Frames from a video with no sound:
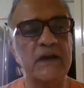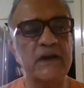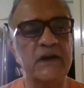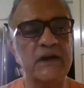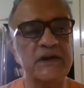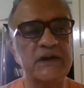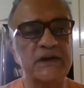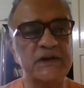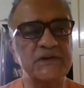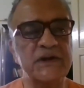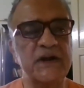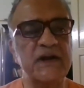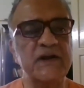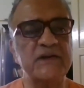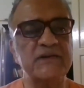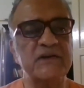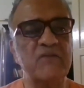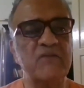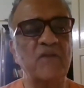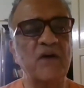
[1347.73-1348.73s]
Yesterday,
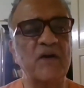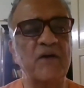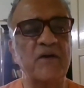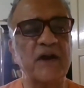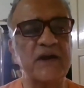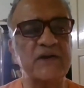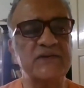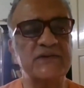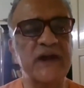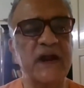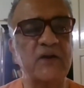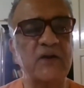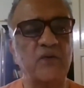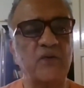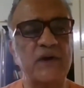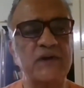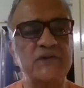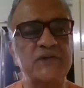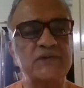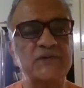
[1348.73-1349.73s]
someone raised that
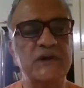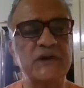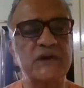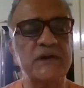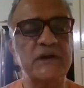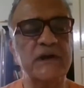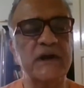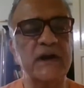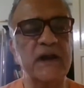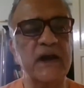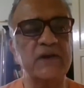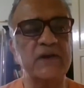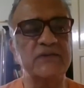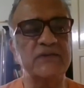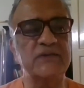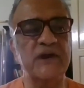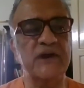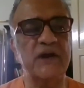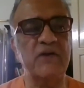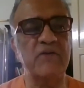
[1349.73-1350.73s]
question, and I
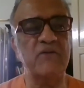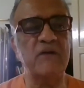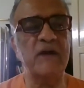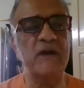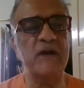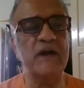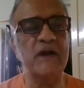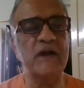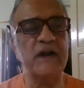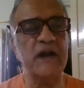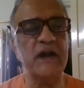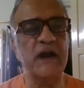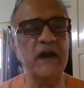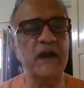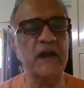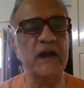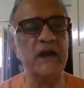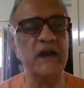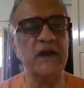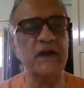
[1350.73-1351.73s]
said we'll take
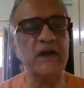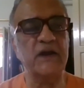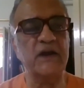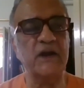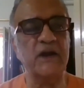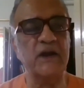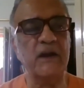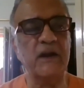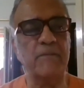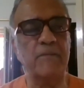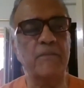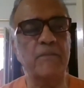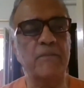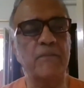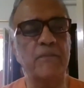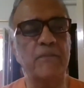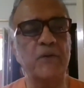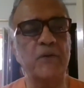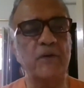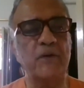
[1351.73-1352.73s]
it up
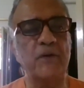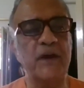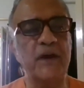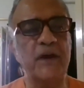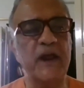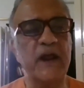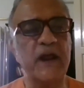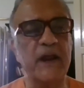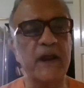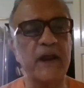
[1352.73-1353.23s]
today.